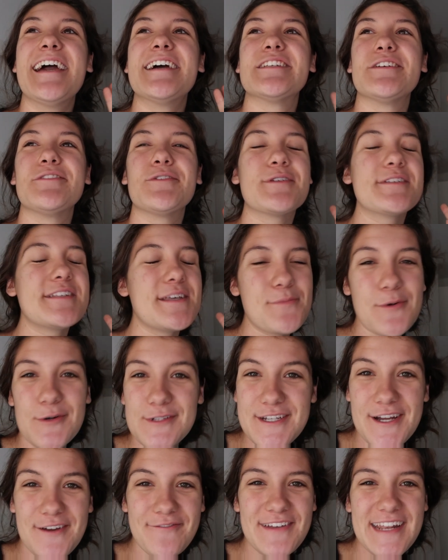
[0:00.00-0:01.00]
So if you want to see more
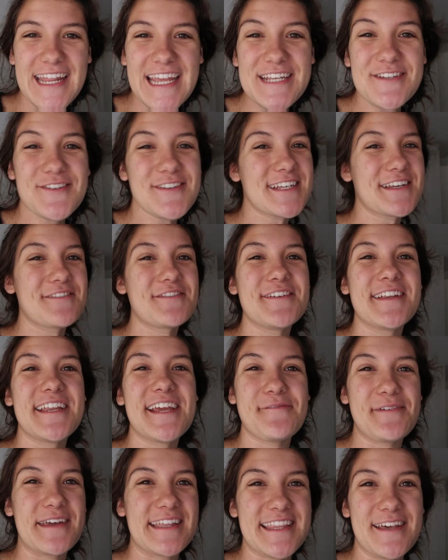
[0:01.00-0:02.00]
down videos, sure to give this
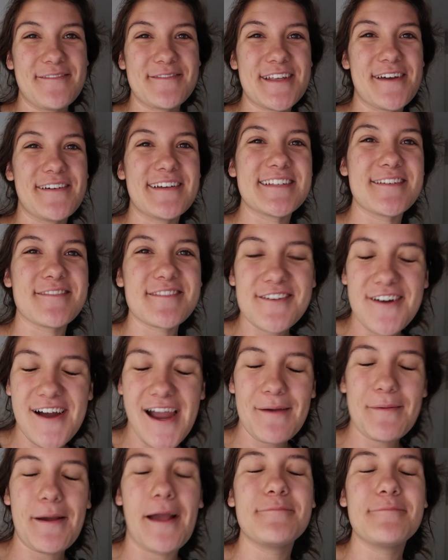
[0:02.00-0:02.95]
video a big thumbs up and subscribe.